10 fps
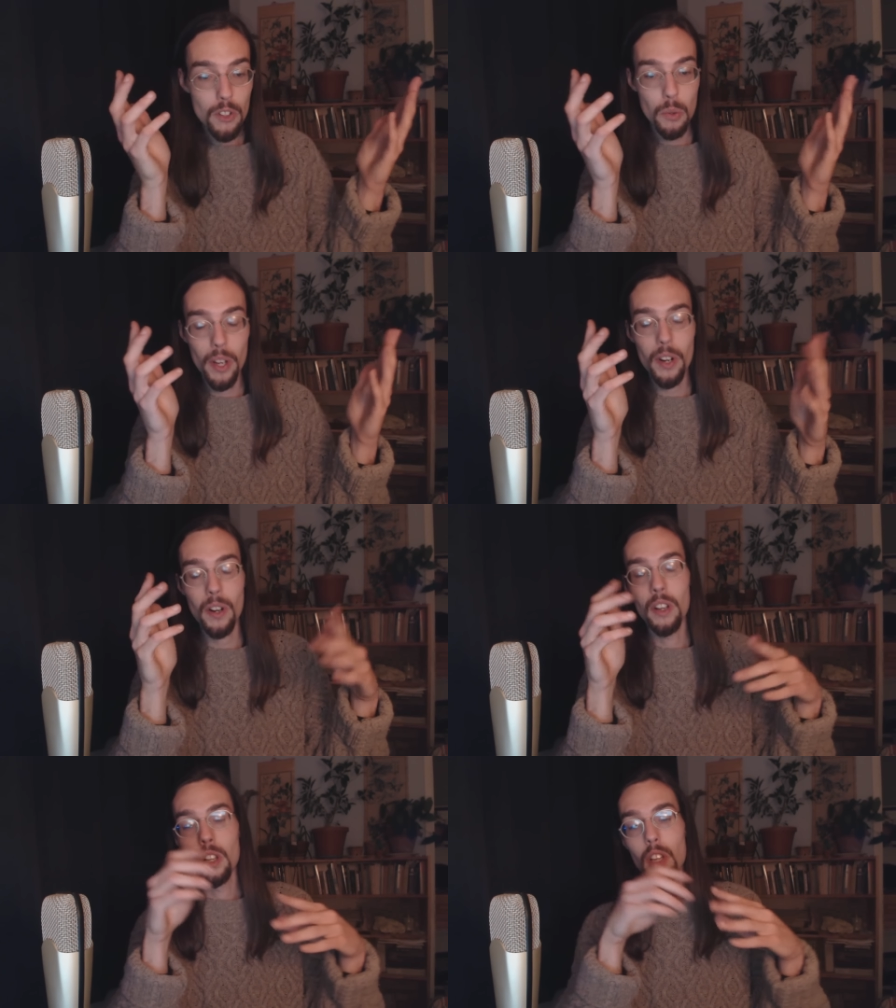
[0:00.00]

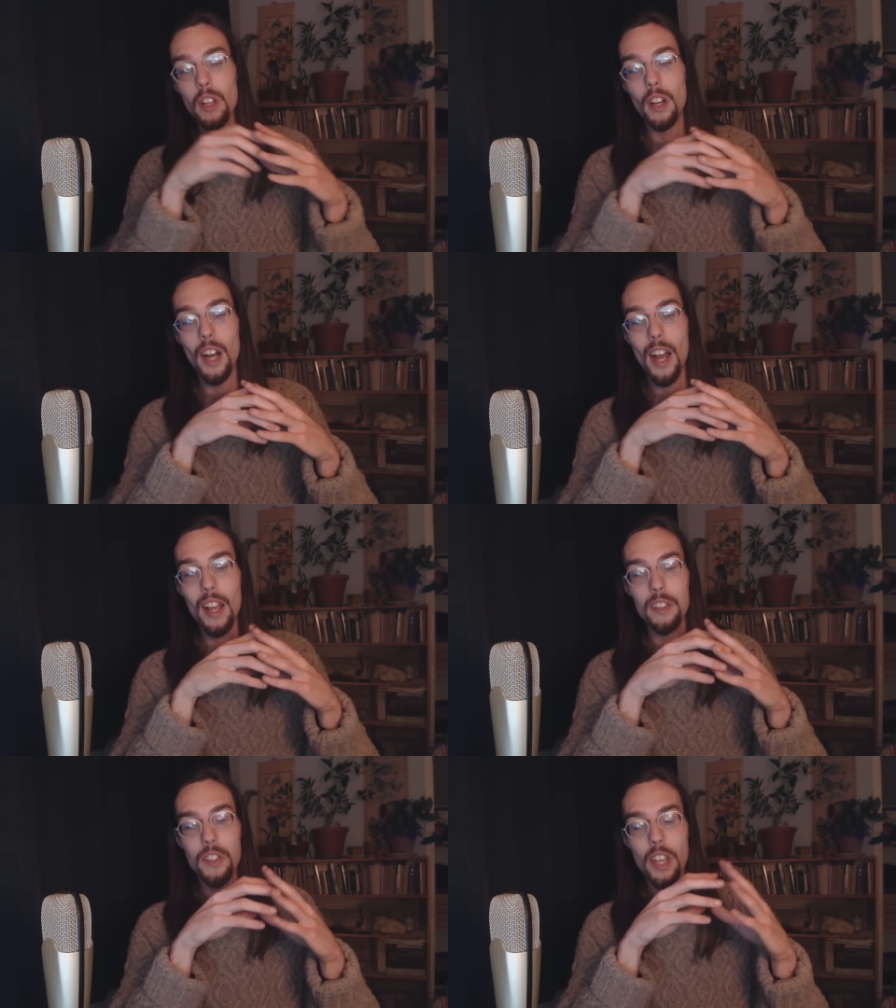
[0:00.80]
Twitter, uh,
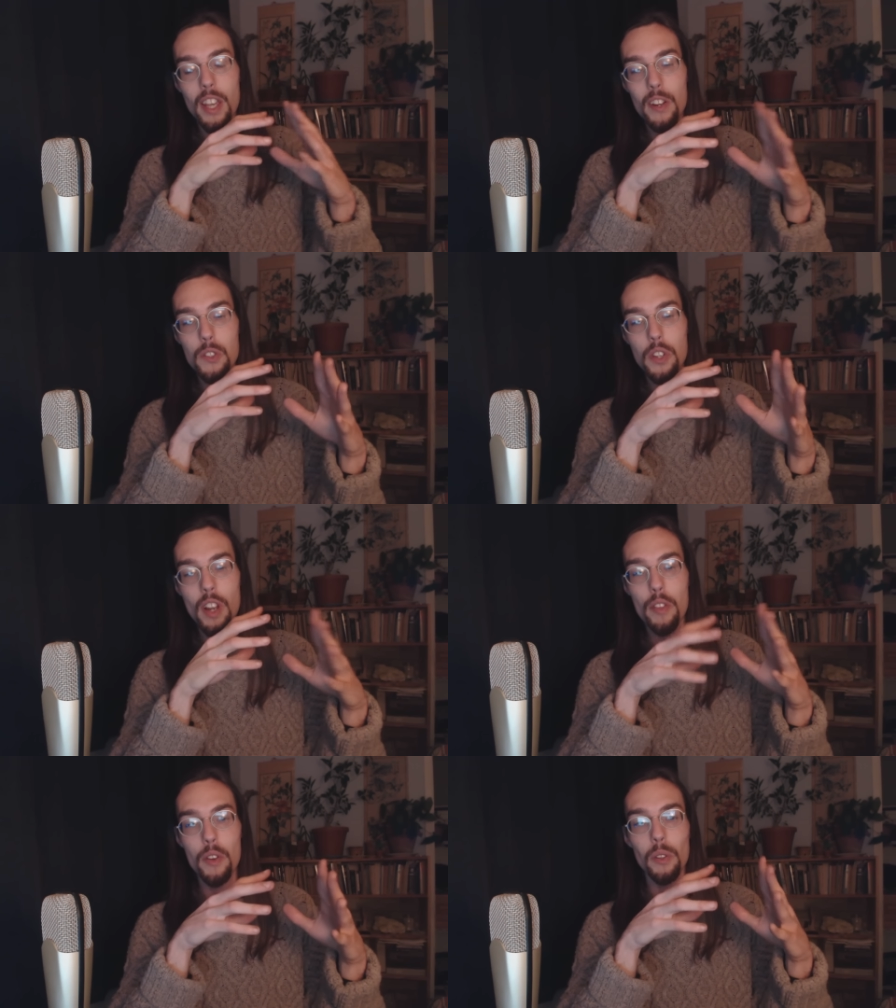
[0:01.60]
I, the, here's
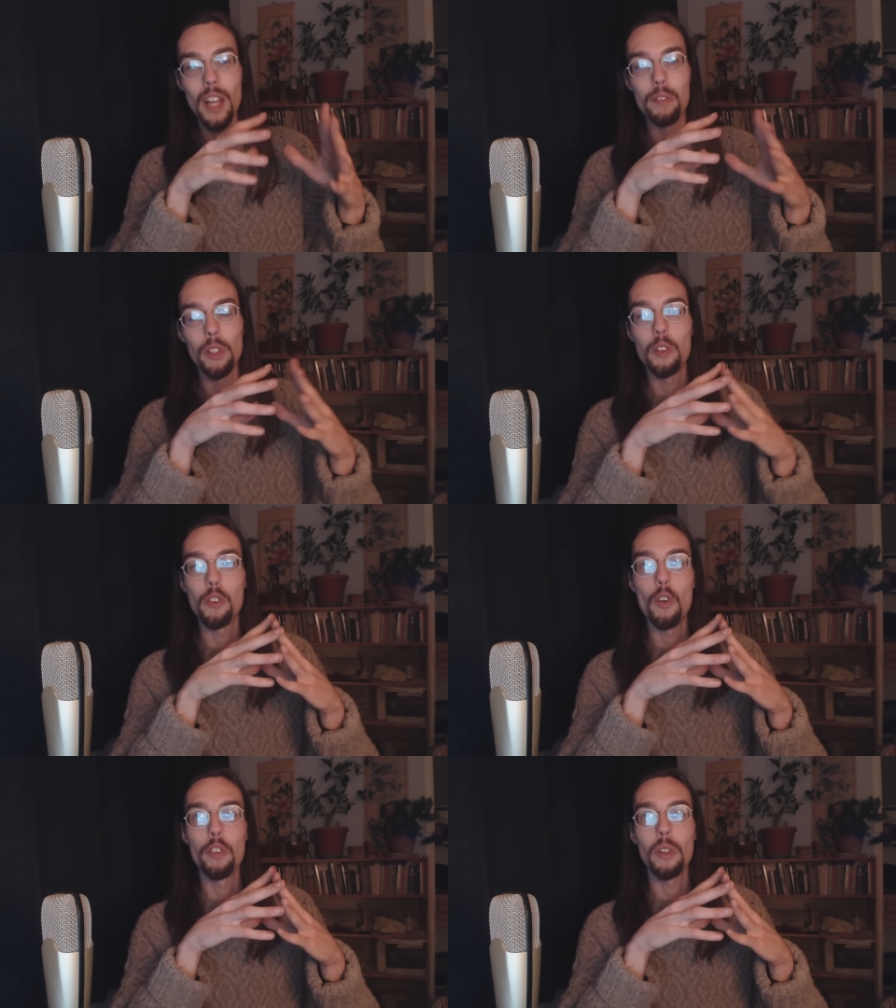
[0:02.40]
another level
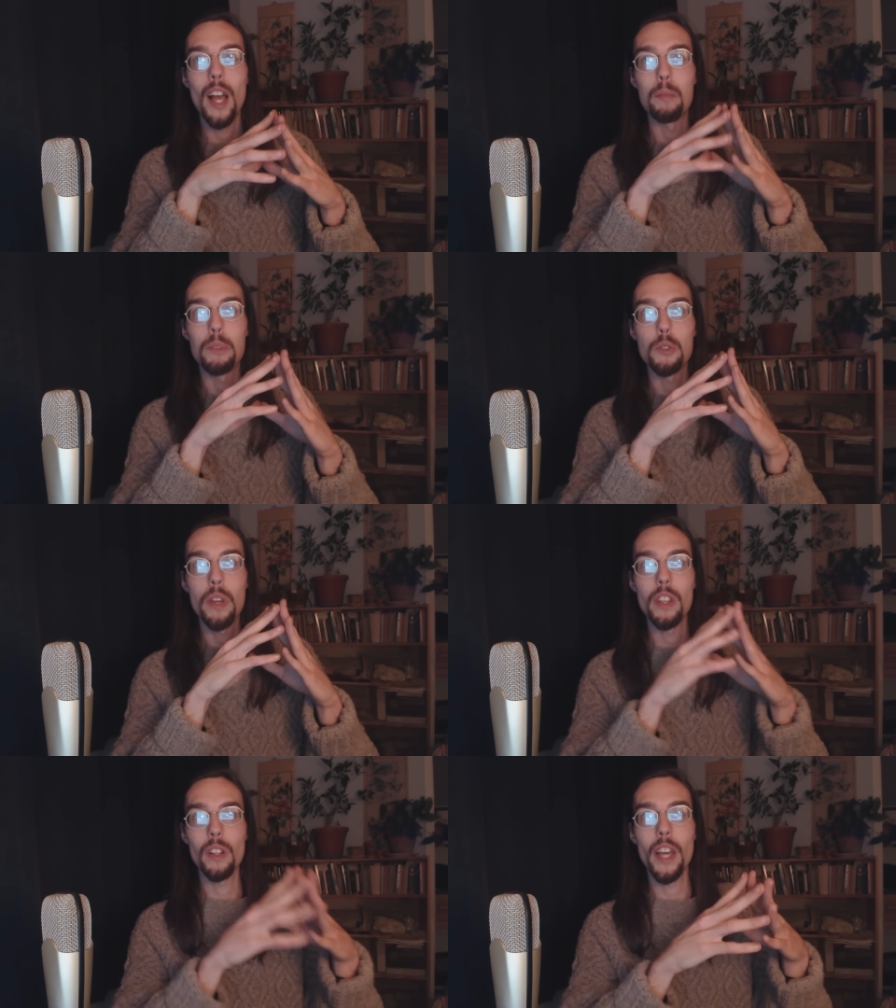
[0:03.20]
of overlap
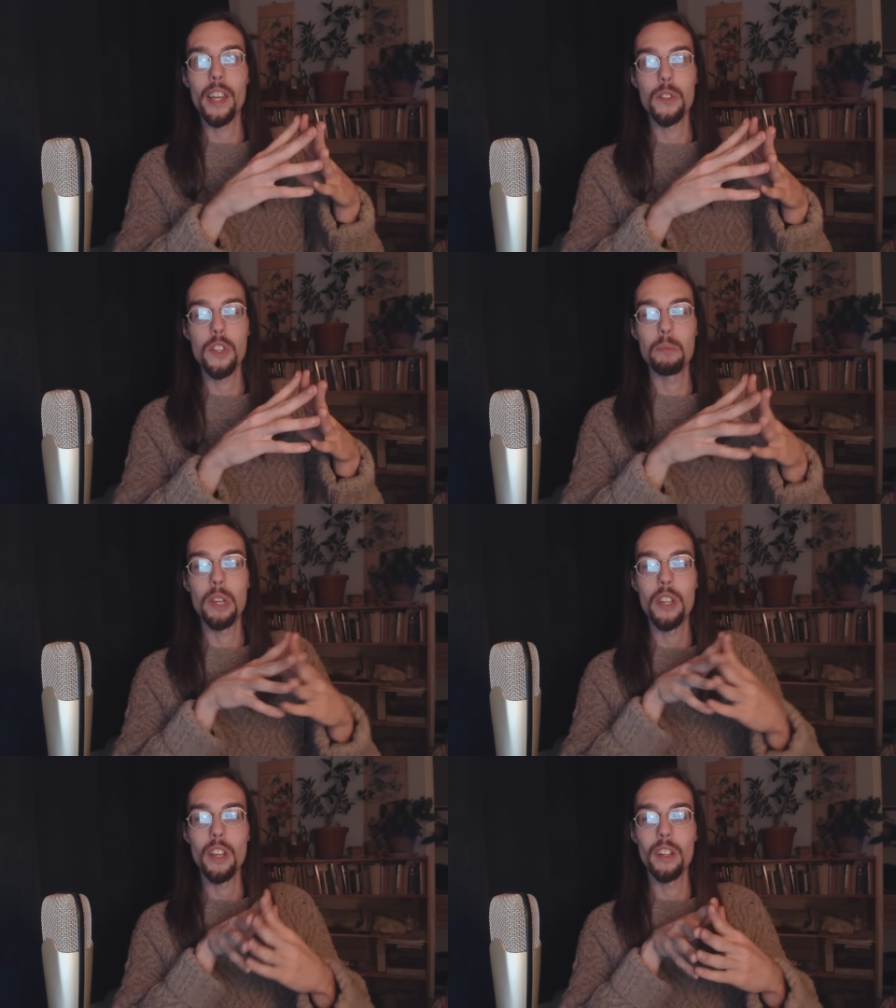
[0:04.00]
between the legacy
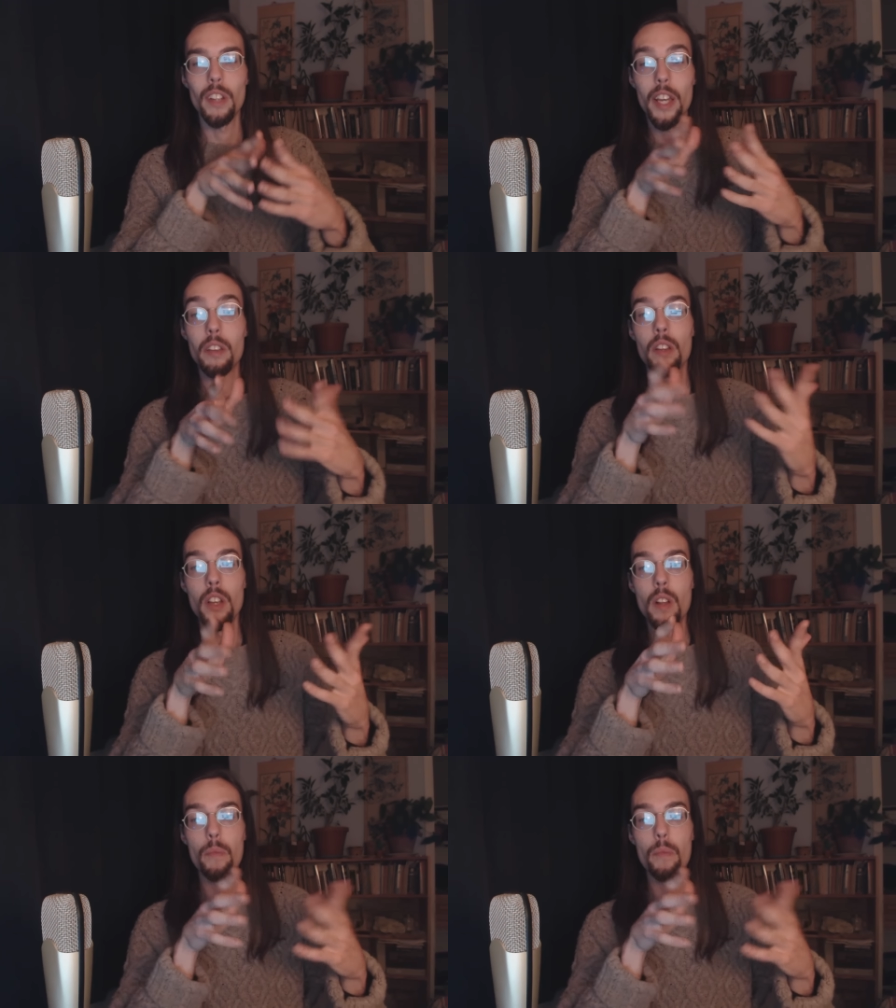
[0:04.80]
media and like